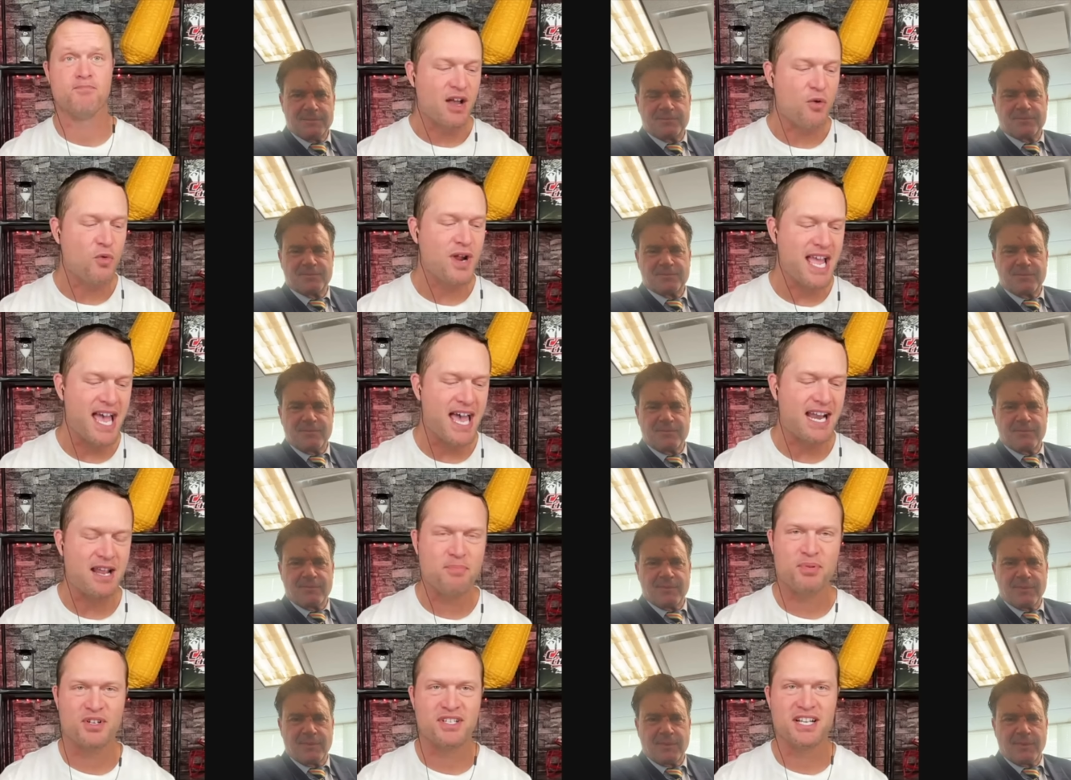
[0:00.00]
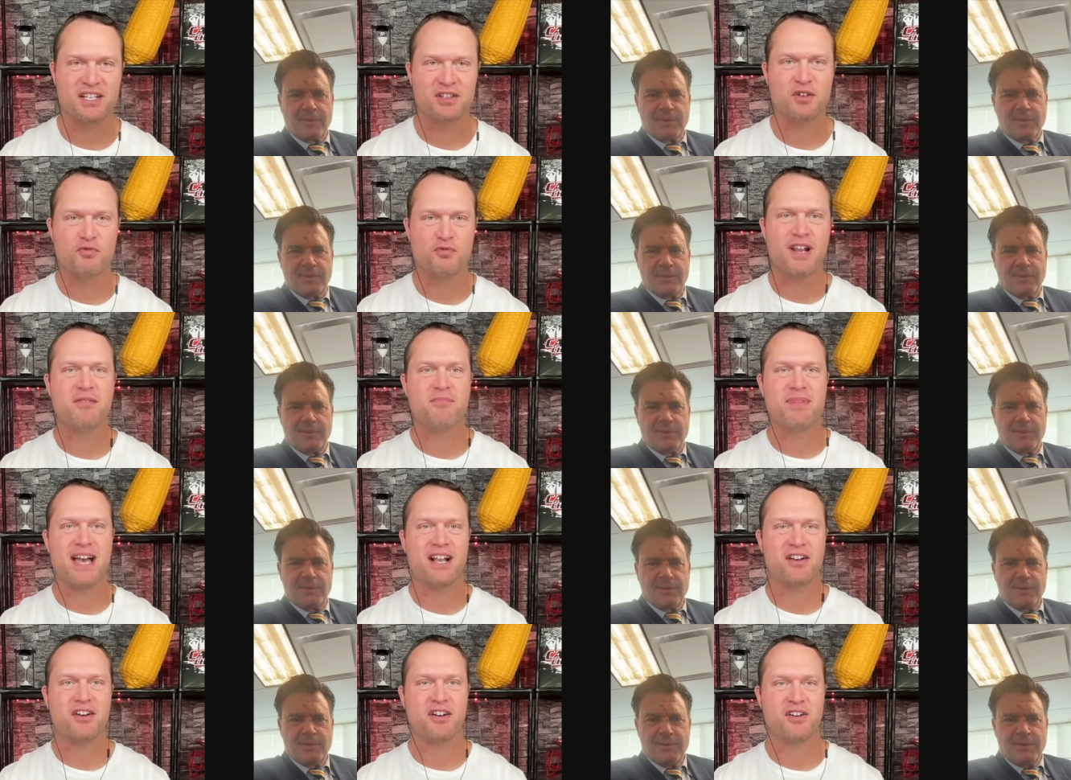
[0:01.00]
Speaker 1: And we had a particular running
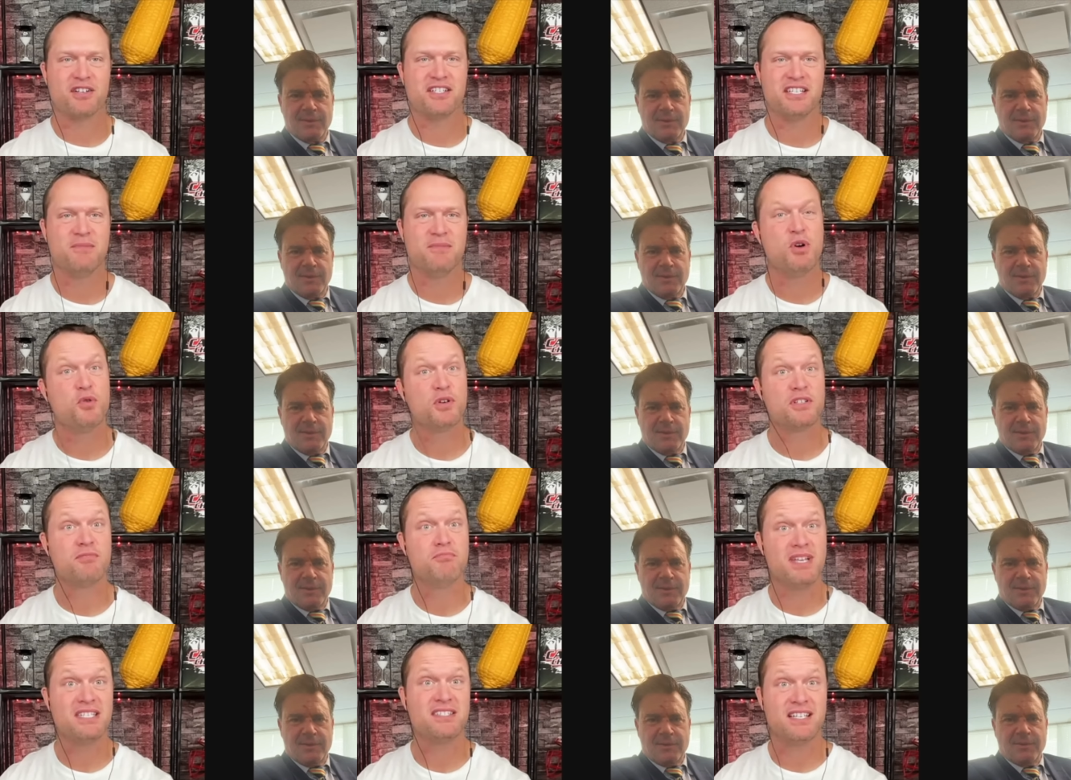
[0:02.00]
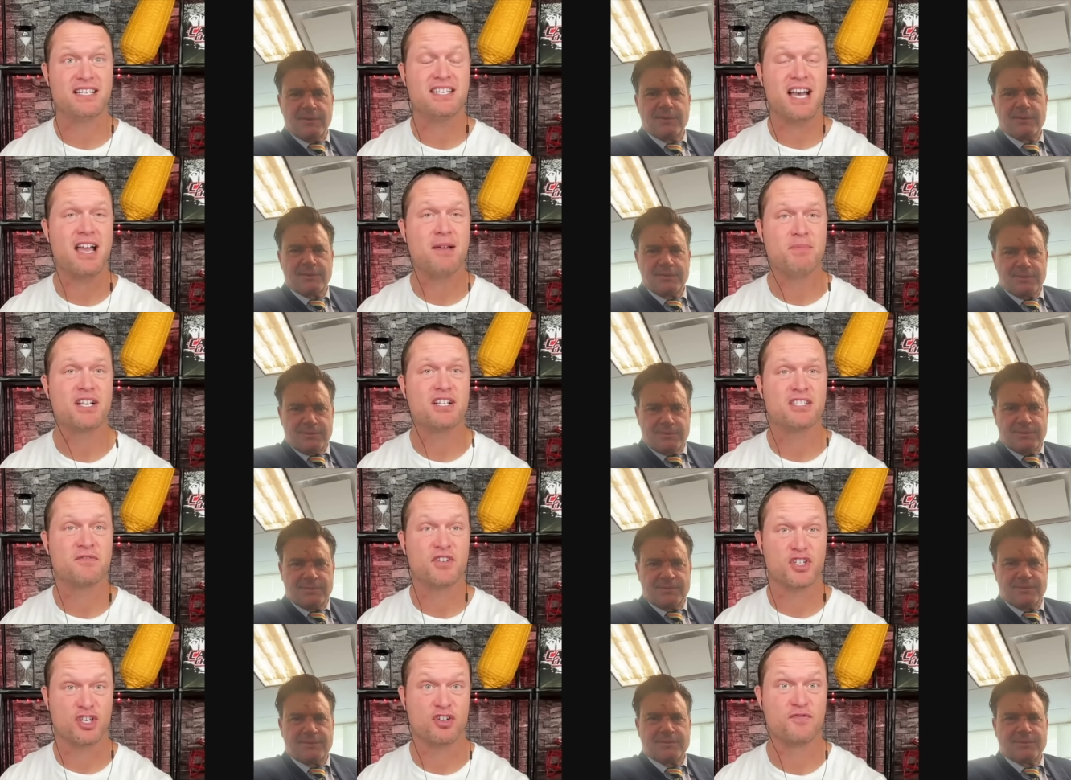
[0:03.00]
back on our team who was missing time because of a
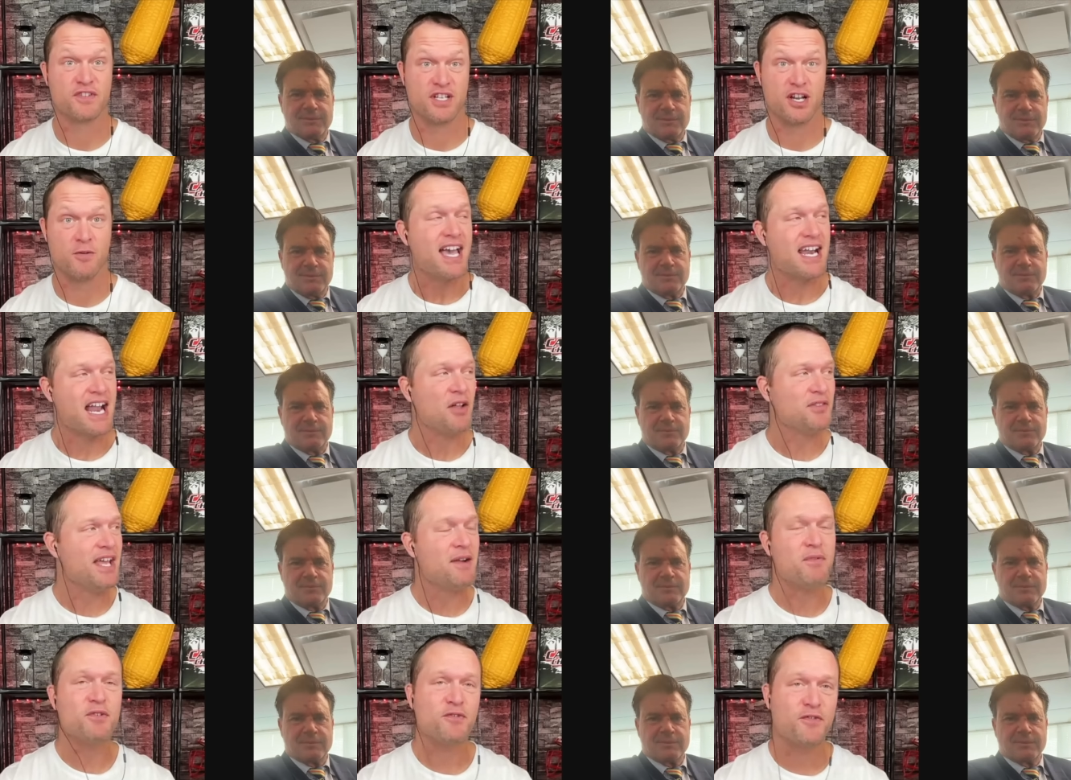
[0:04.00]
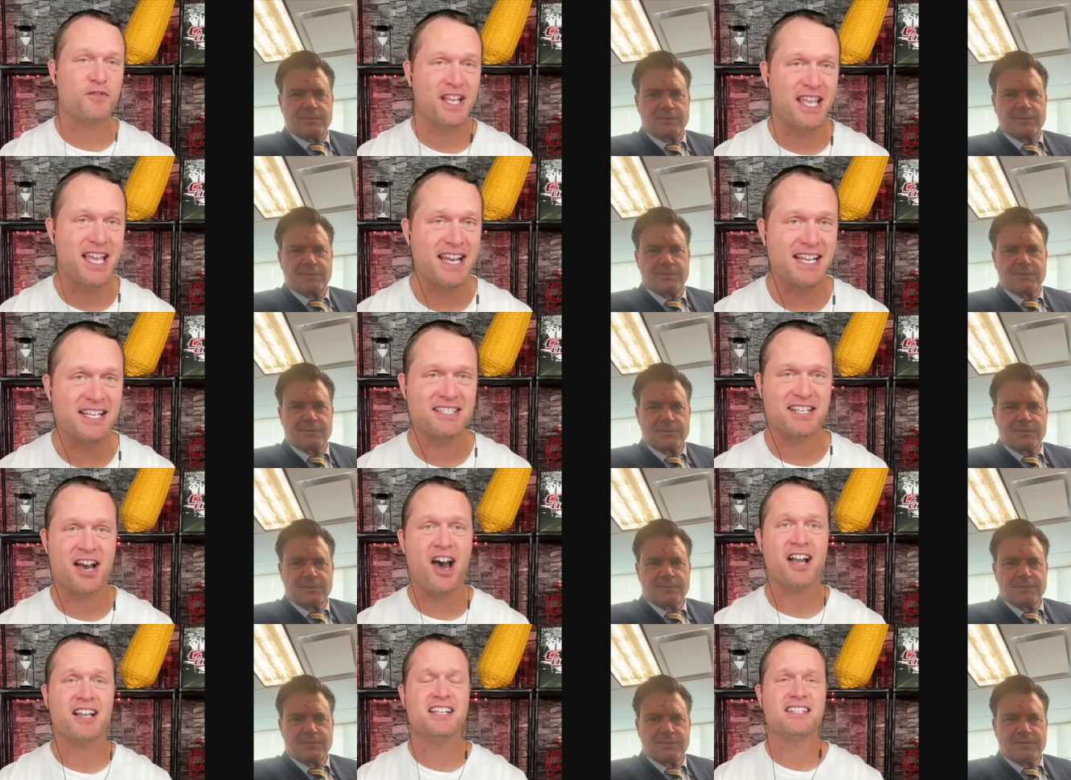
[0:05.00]
turf toe toe. And I'll never forget, he's
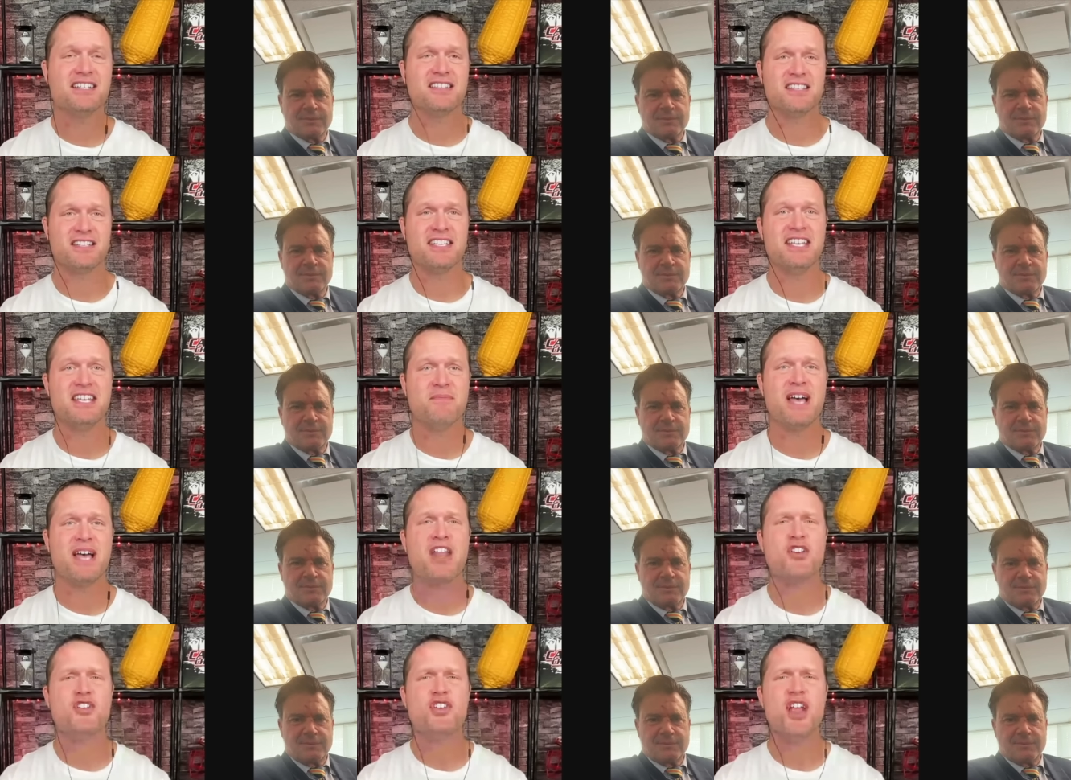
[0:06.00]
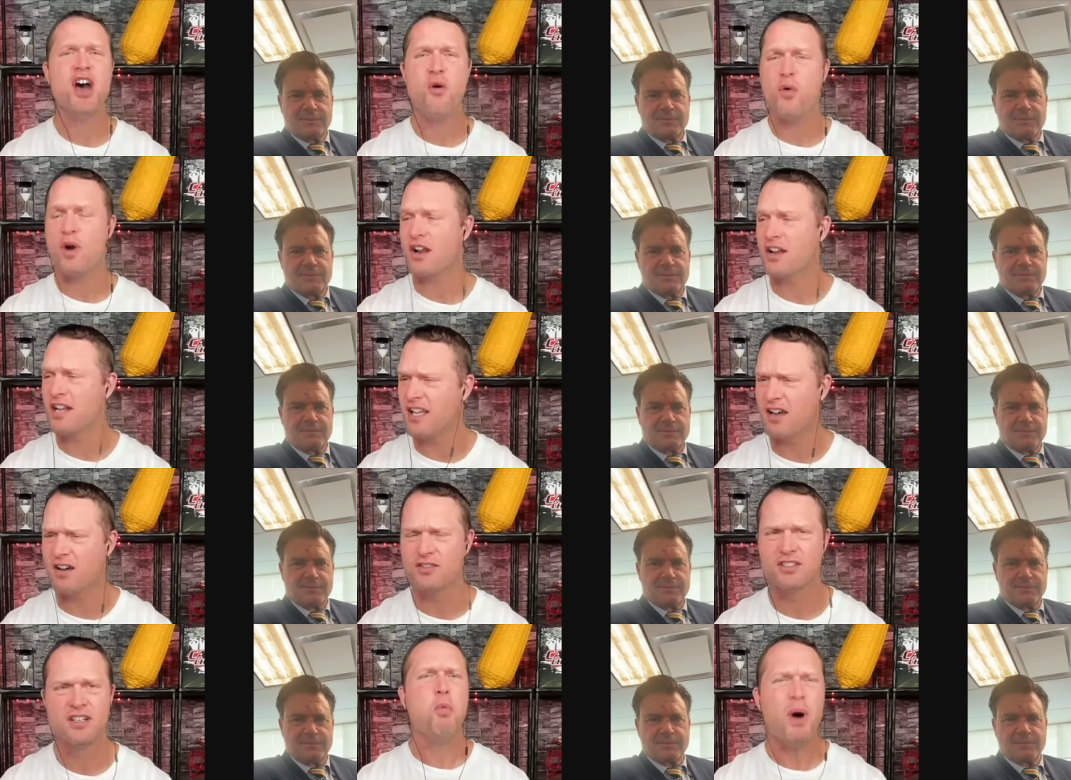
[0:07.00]
talking to the team, and out of nowhere he
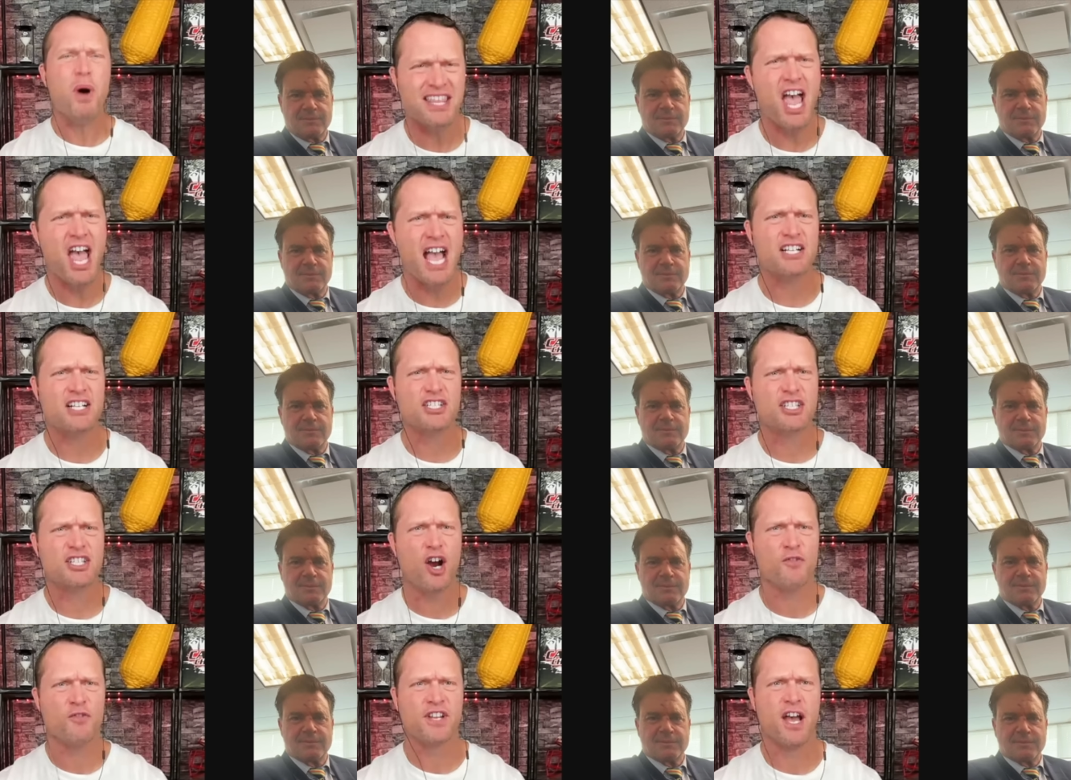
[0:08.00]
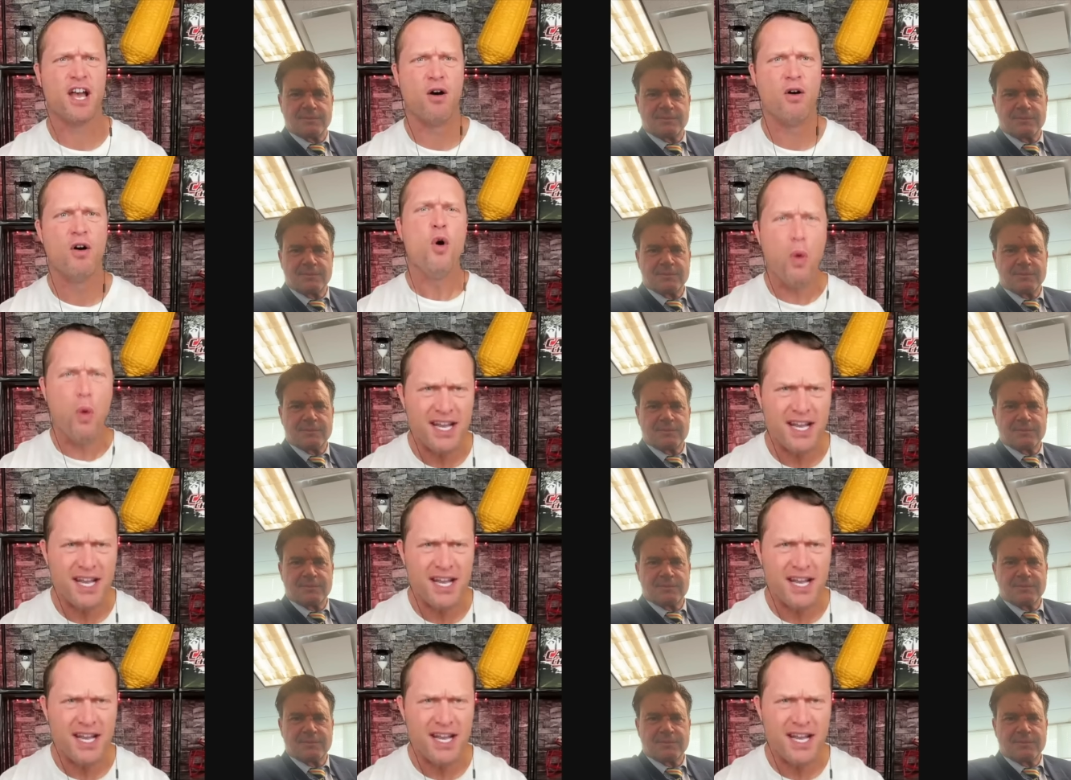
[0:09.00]
goes, And what the heck is turf toe? What